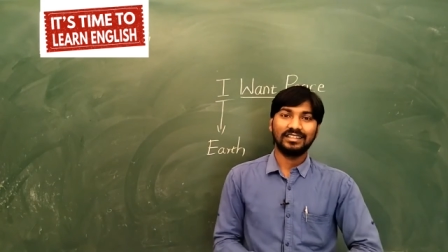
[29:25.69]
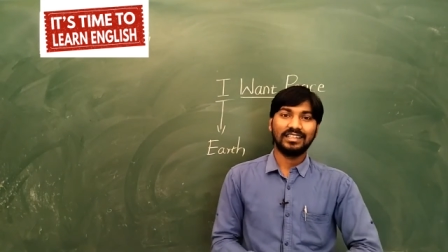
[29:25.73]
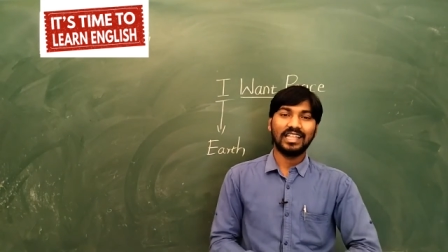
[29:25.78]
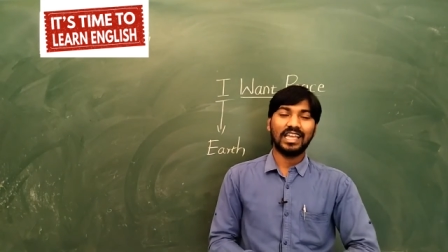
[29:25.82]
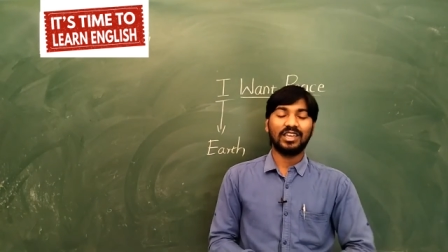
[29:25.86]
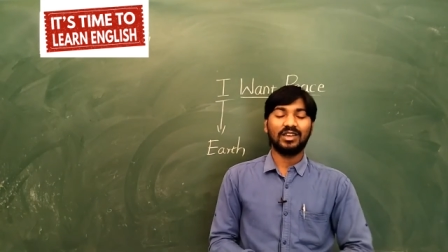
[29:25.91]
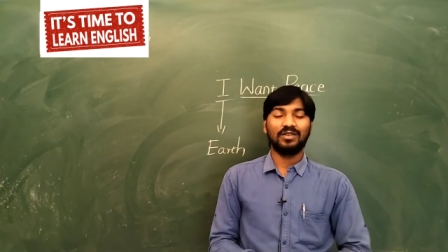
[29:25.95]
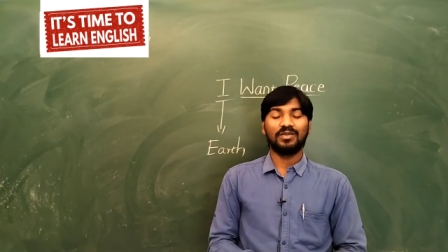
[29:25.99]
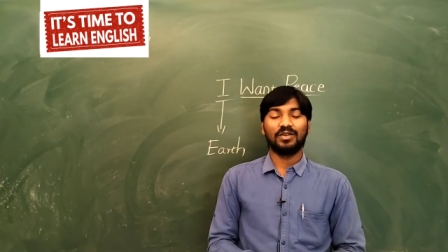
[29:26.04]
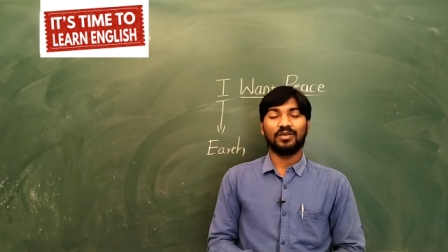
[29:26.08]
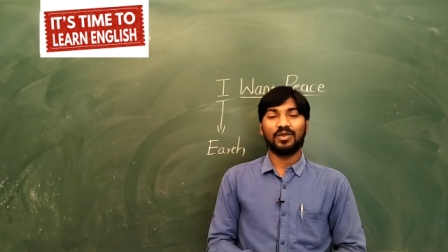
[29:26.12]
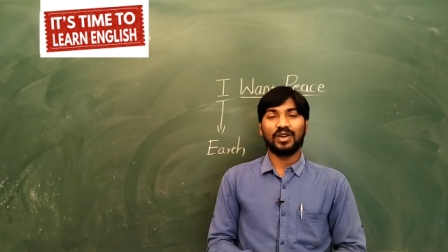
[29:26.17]

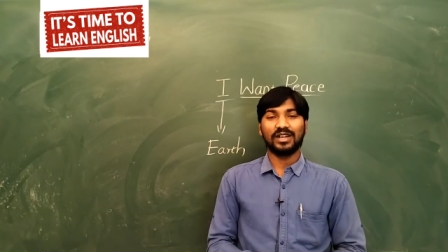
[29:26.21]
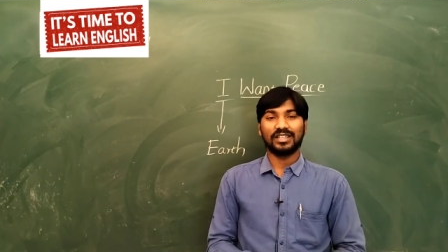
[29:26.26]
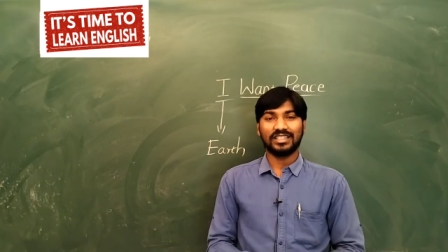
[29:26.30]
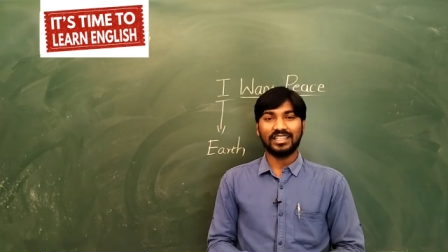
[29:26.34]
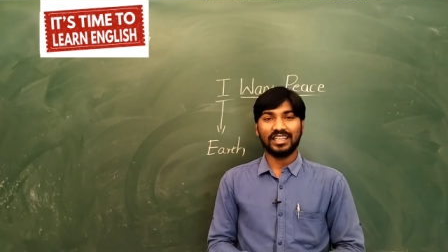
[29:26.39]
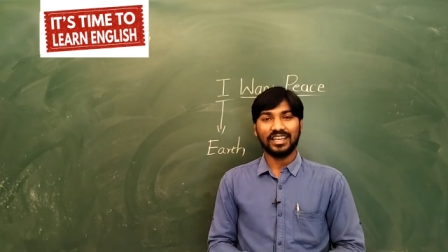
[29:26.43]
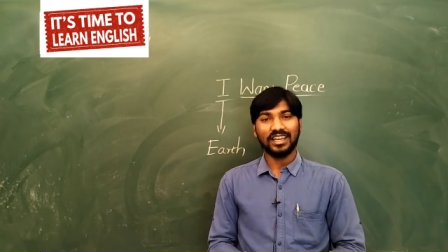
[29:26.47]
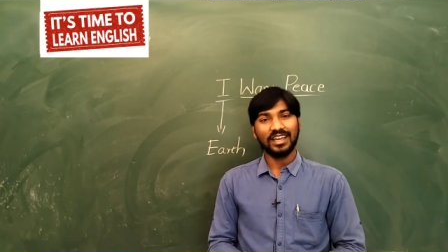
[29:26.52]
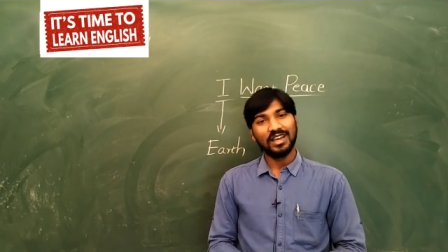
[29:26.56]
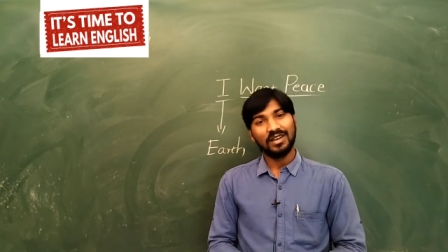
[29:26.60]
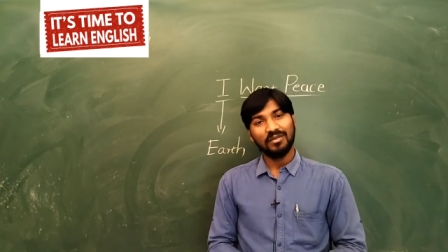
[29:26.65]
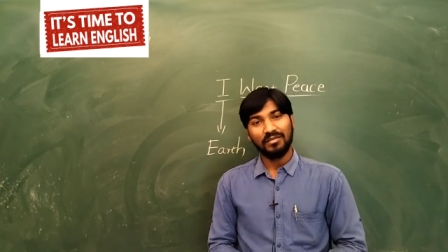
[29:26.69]
Thank you for
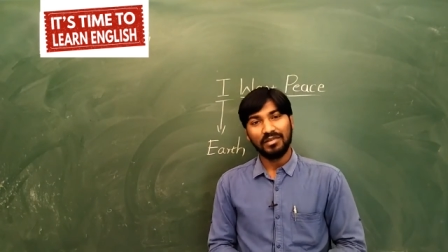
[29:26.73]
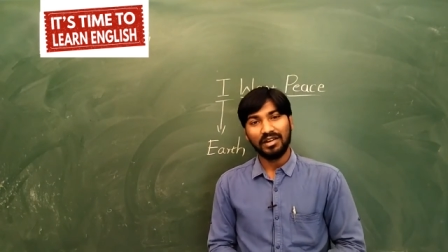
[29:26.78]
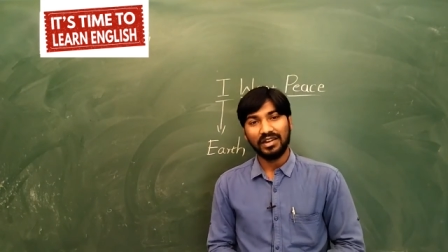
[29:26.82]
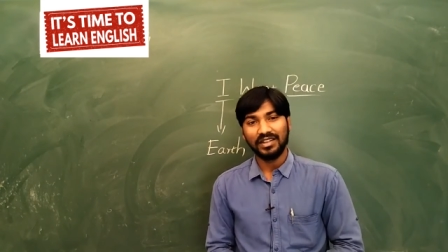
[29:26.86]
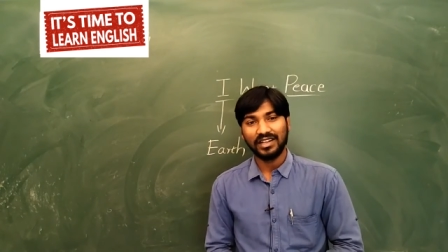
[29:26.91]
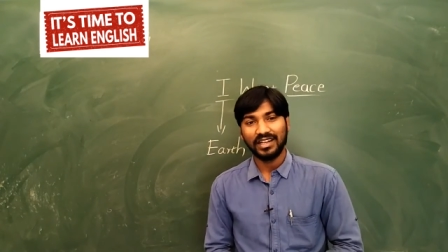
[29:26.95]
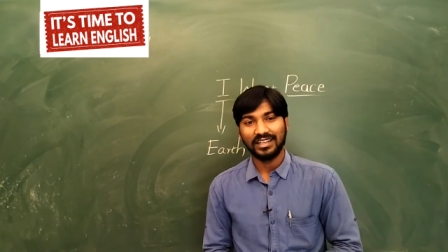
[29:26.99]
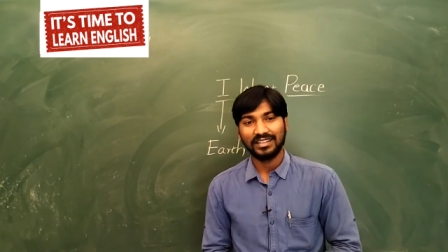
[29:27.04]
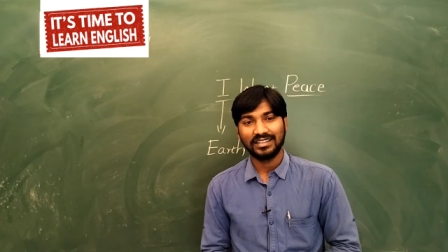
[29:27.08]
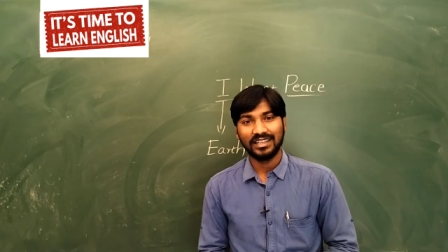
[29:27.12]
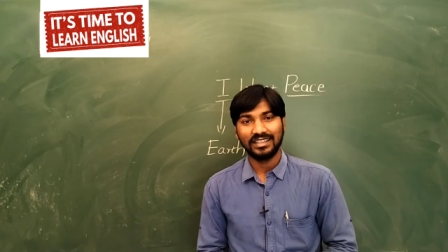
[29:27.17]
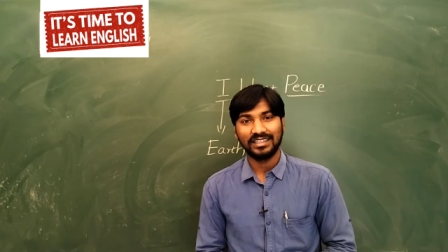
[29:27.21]
watching. Meet you in
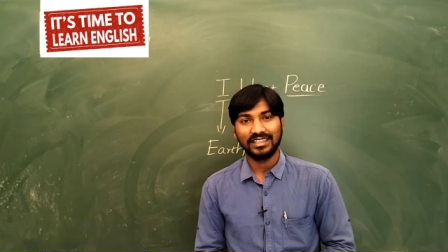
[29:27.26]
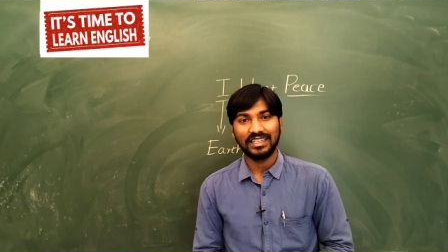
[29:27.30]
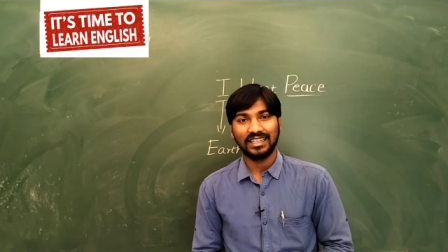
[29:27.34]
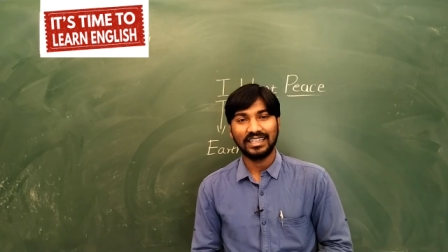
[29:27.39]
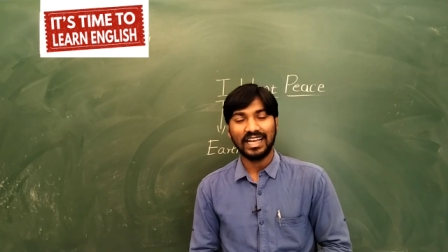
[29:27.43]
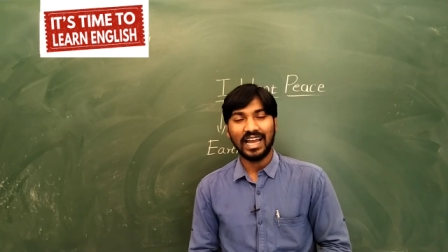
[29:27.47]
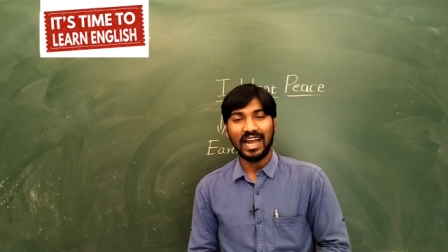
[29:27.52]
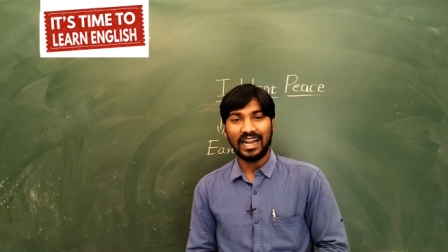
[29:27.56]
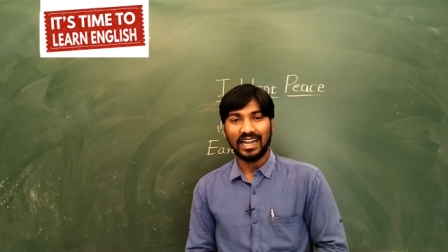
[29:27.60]
the next session.